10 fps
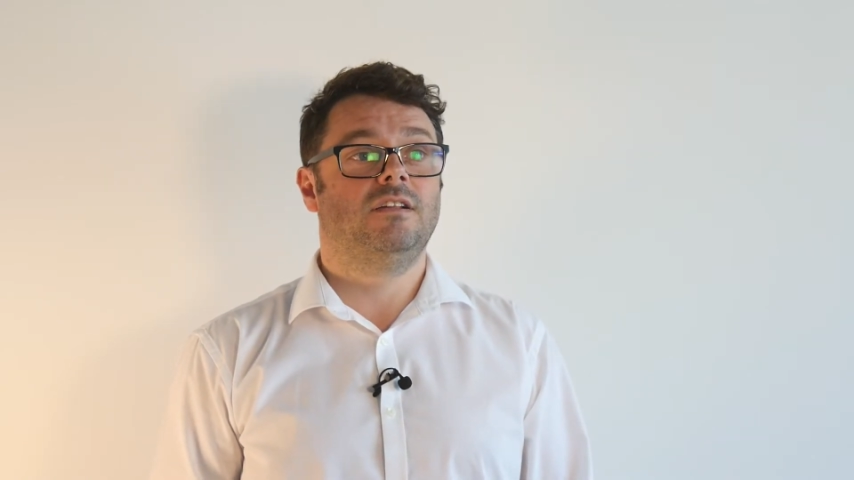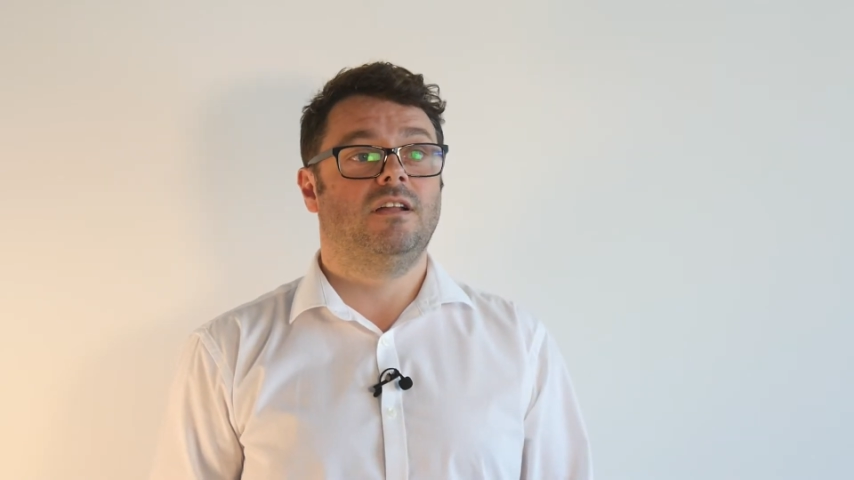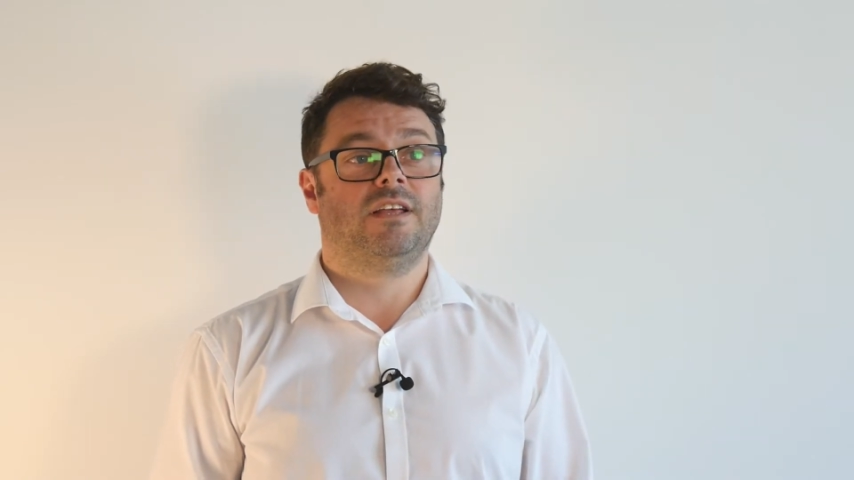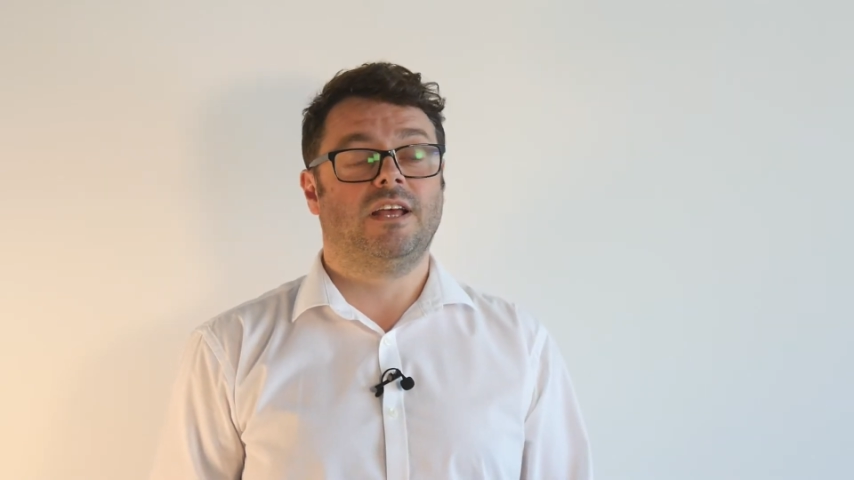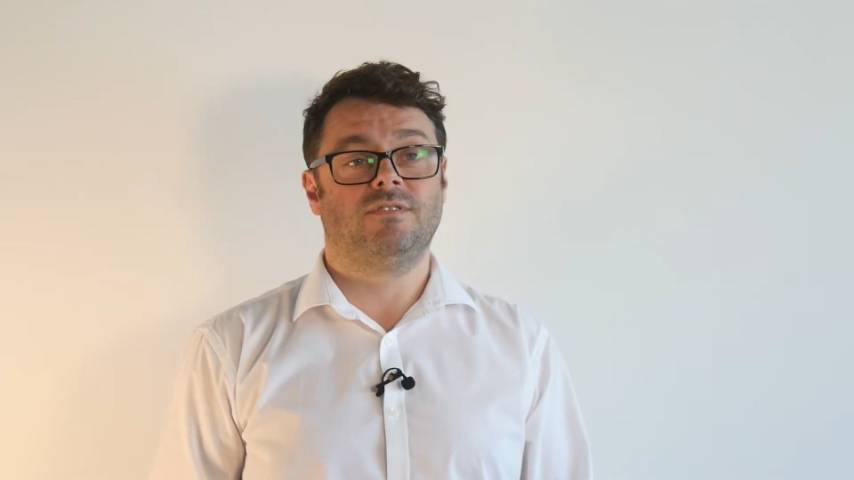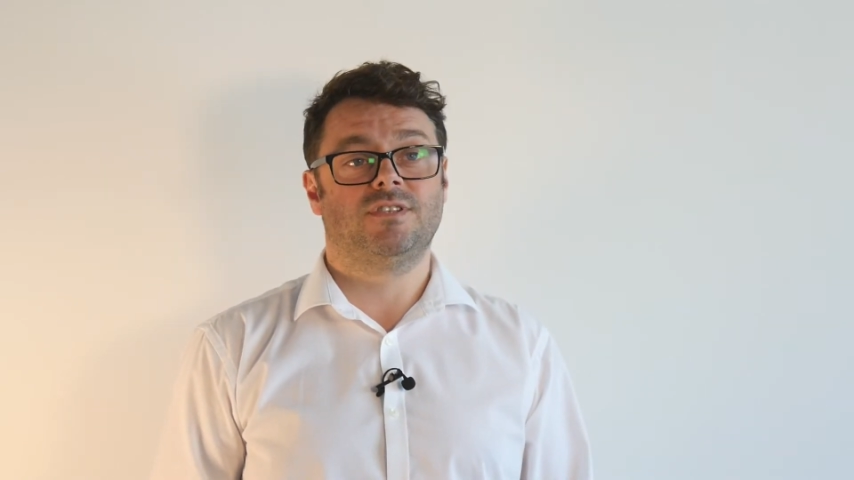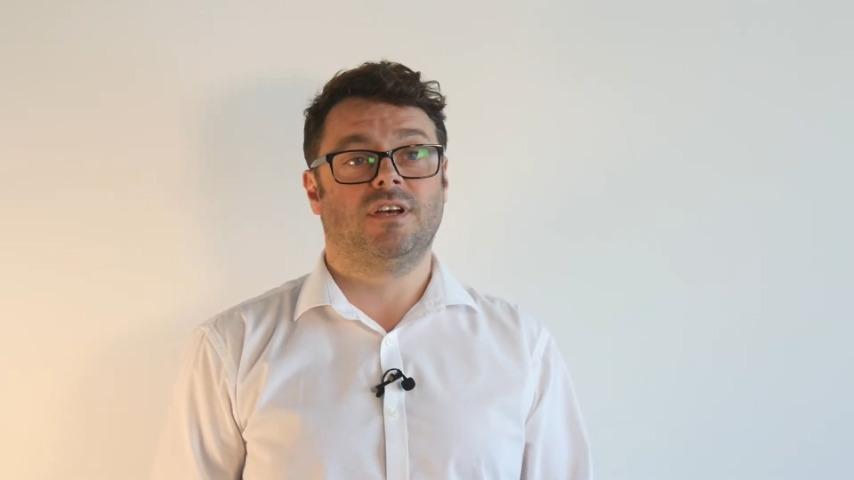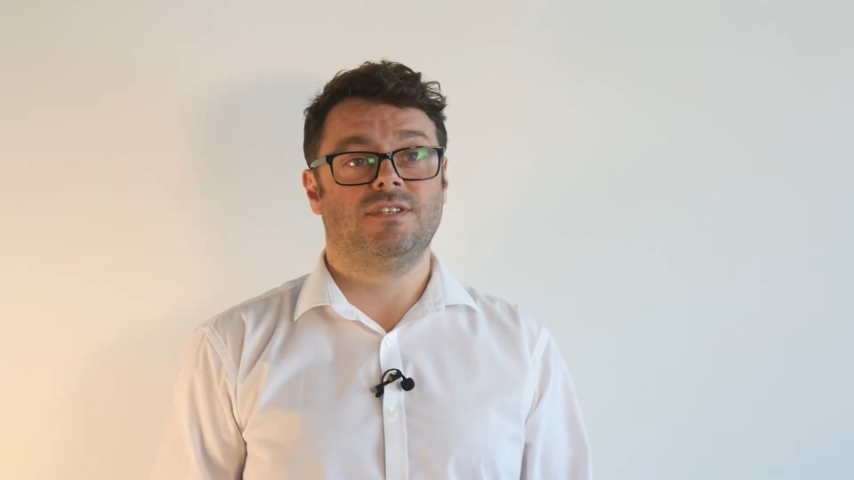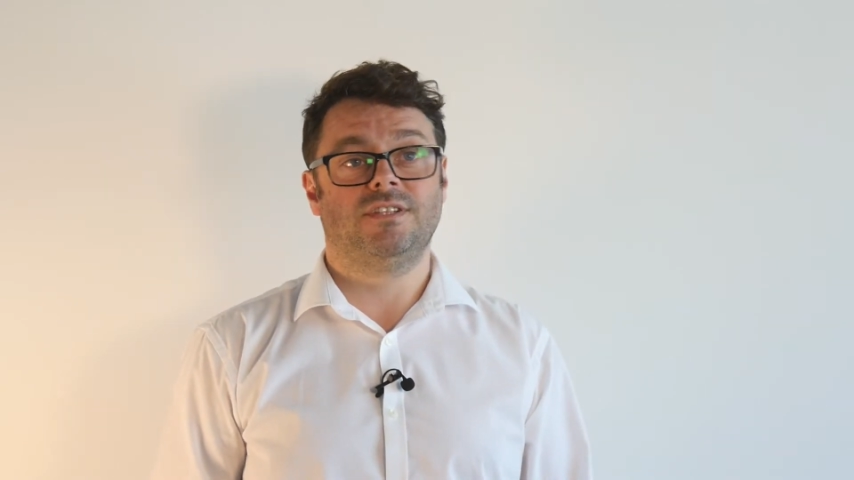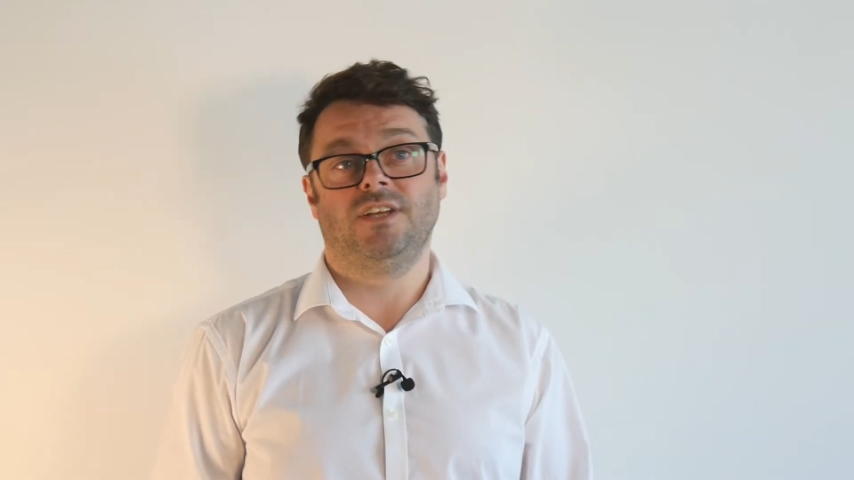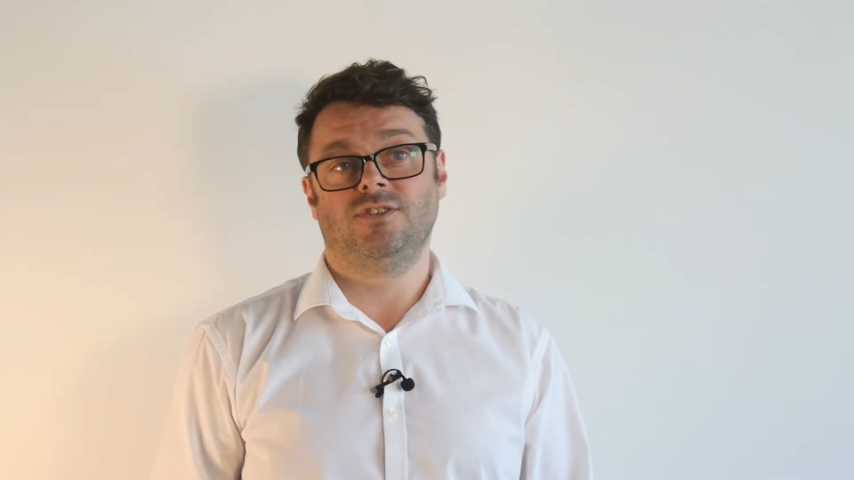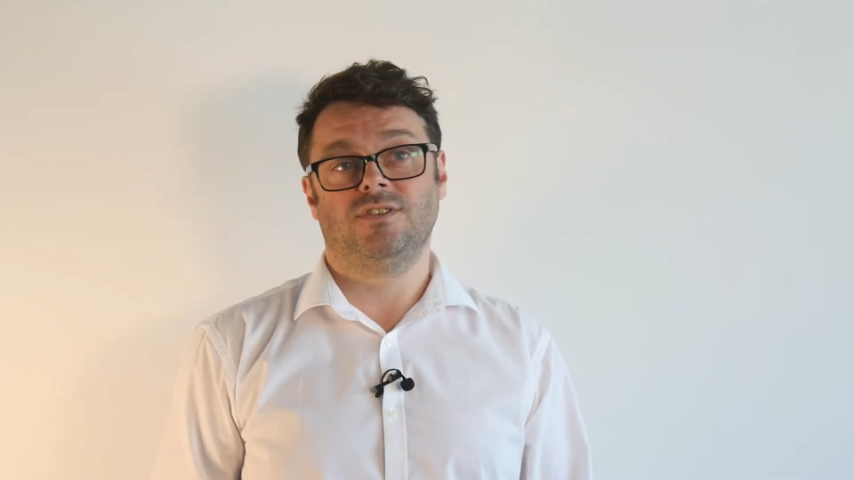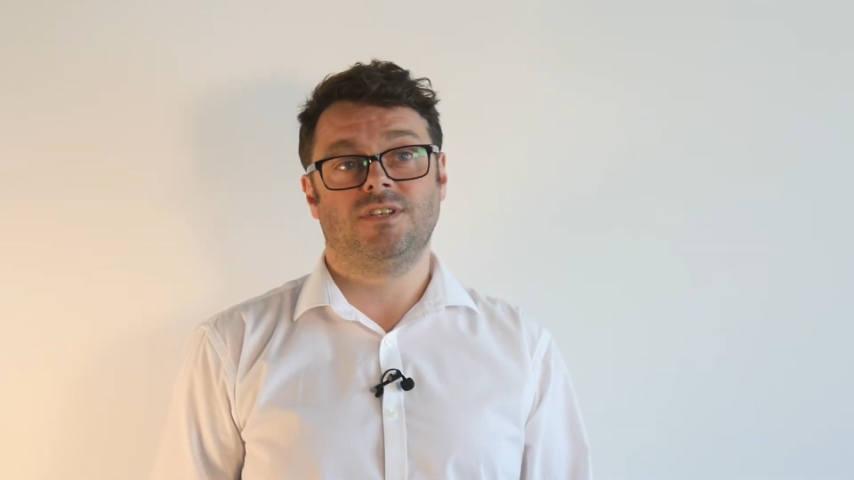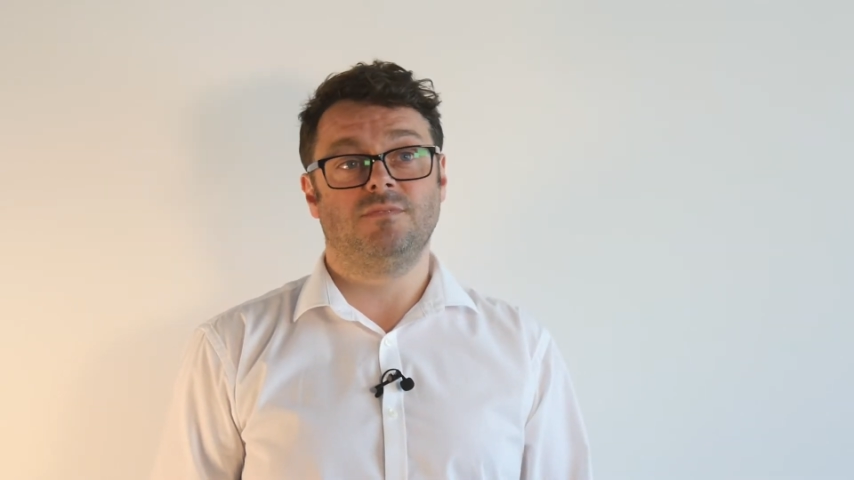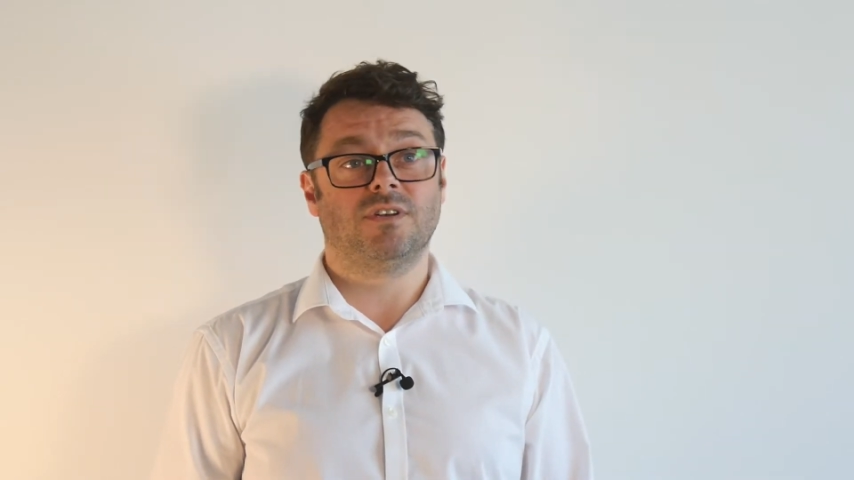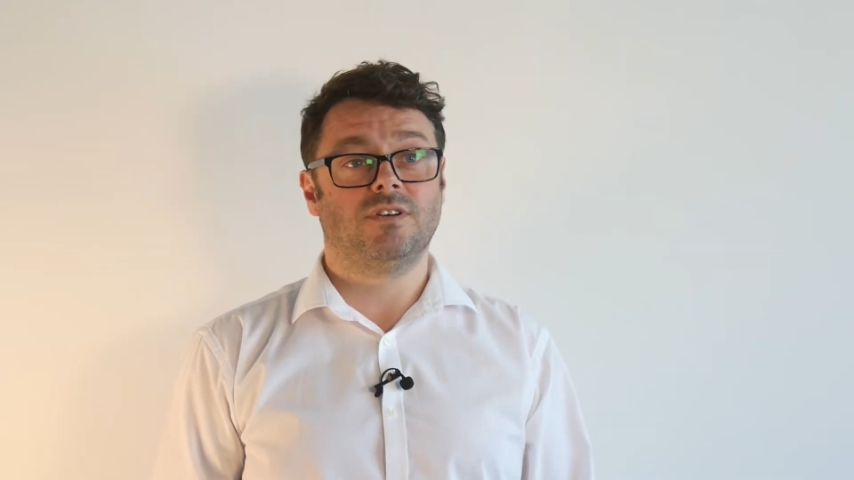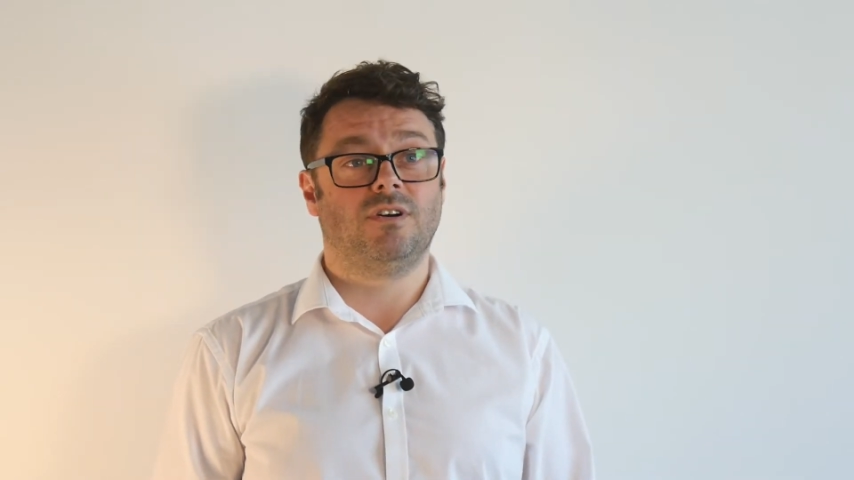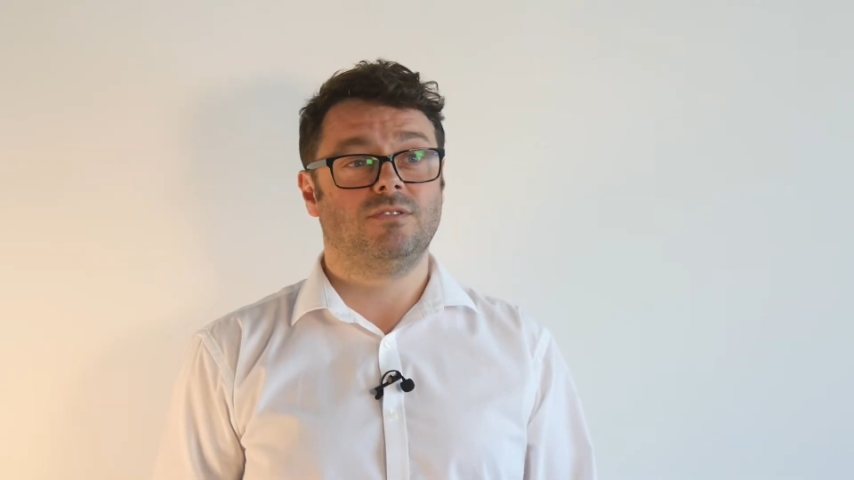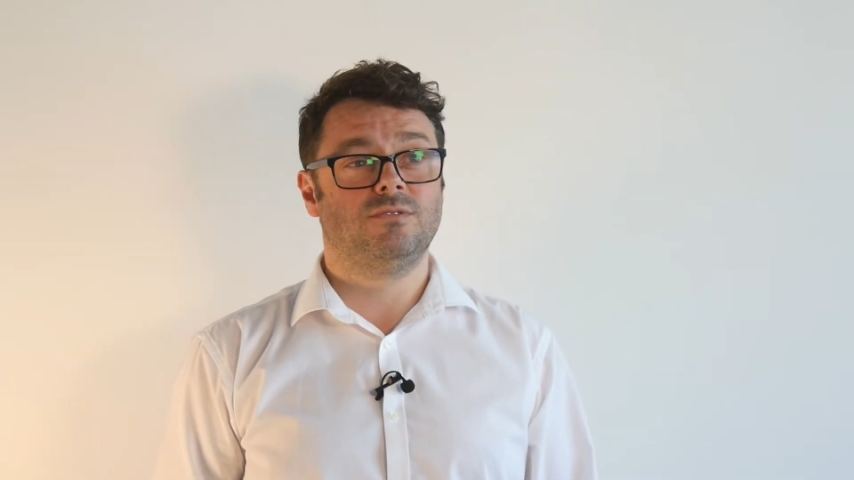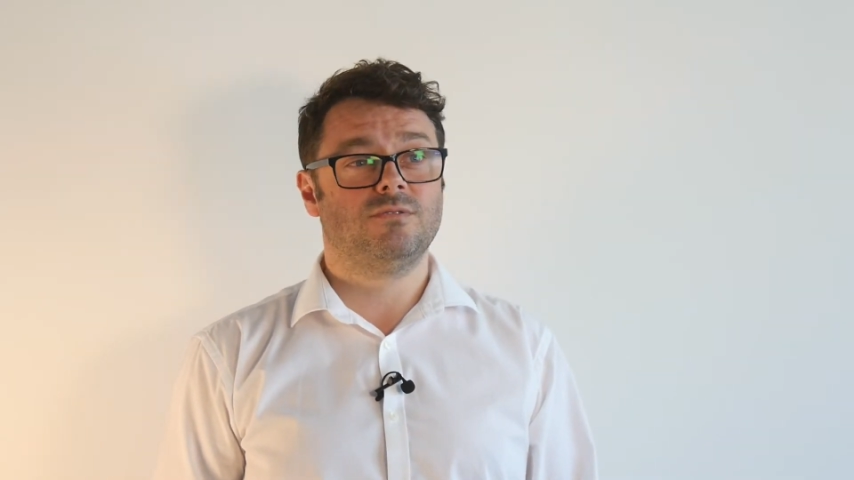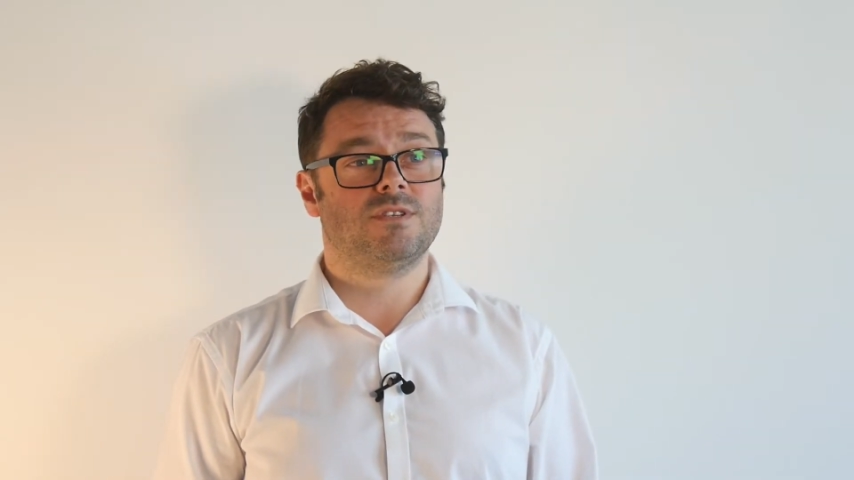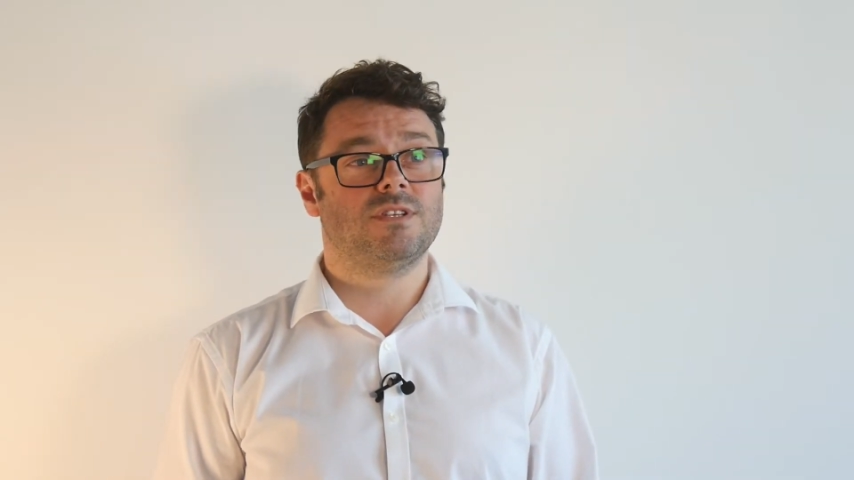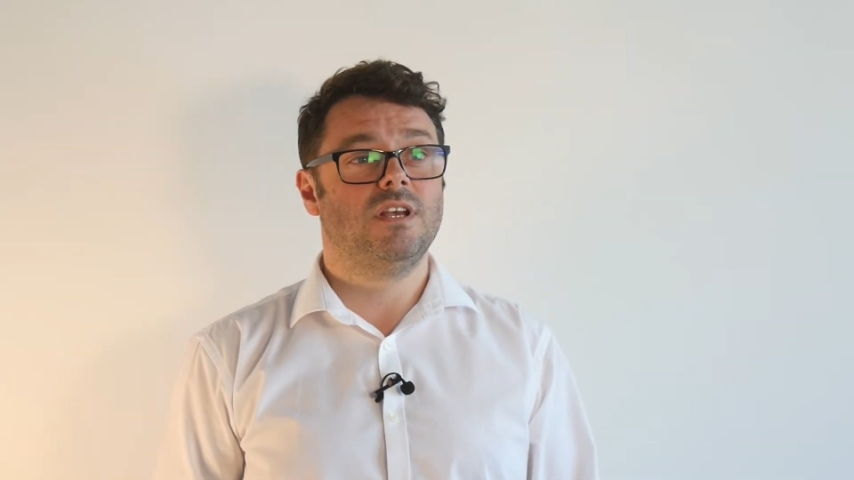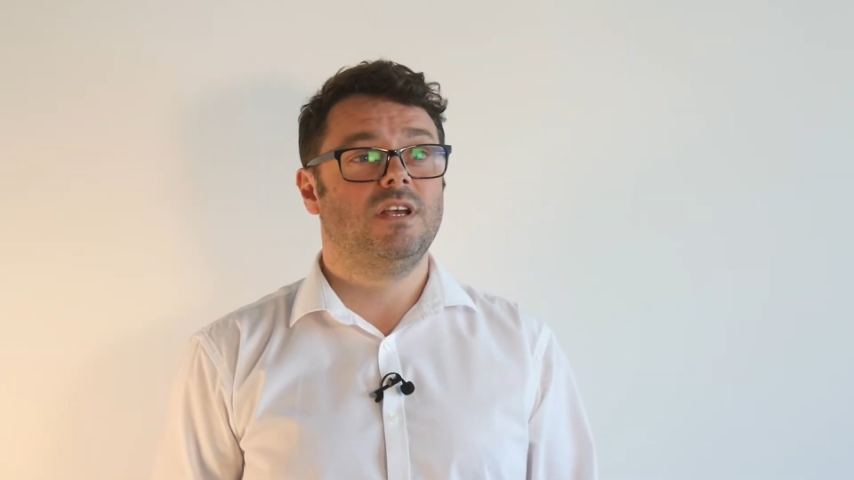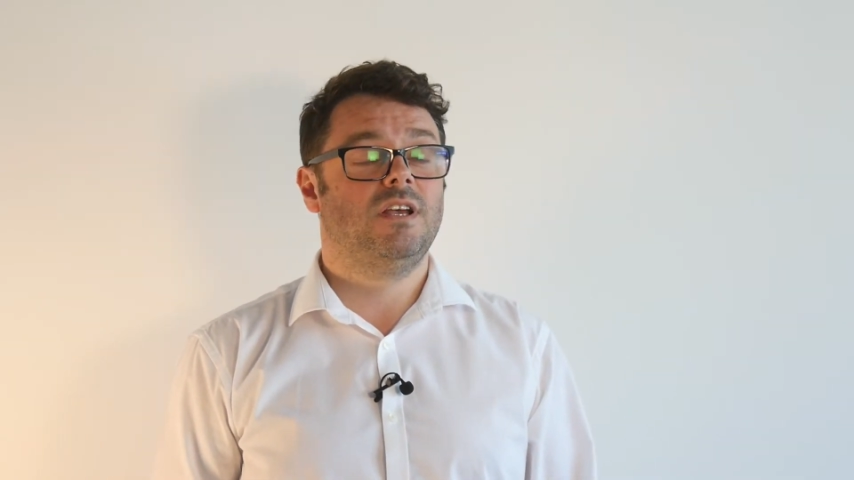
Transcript: like advertising agency McConnell's.